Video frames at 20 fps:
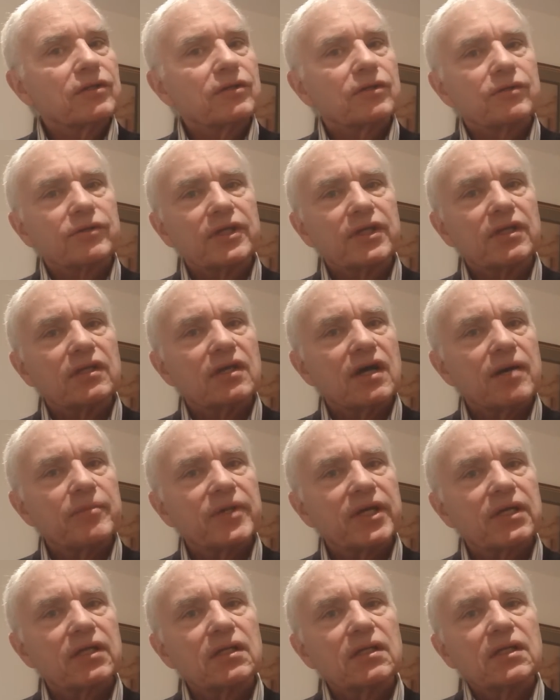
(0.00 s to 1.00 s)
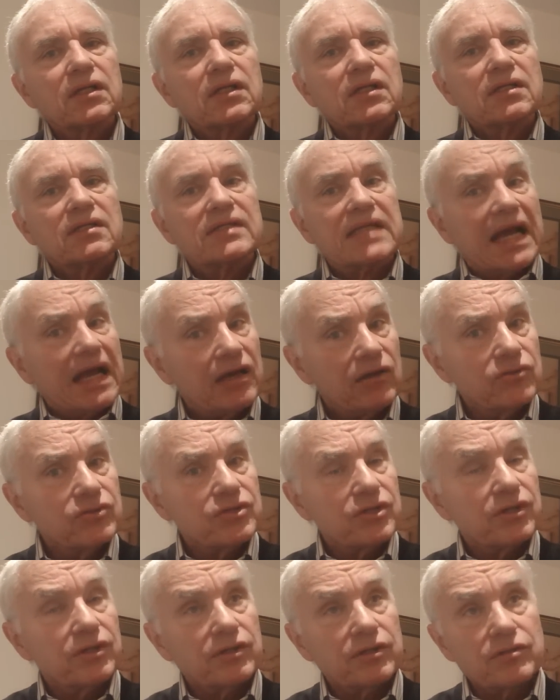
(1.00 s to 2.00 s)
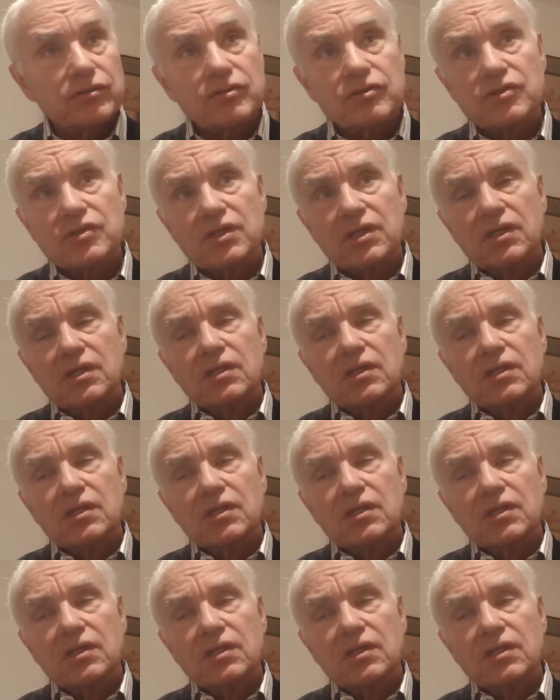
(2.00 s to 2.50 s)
or economic downturns.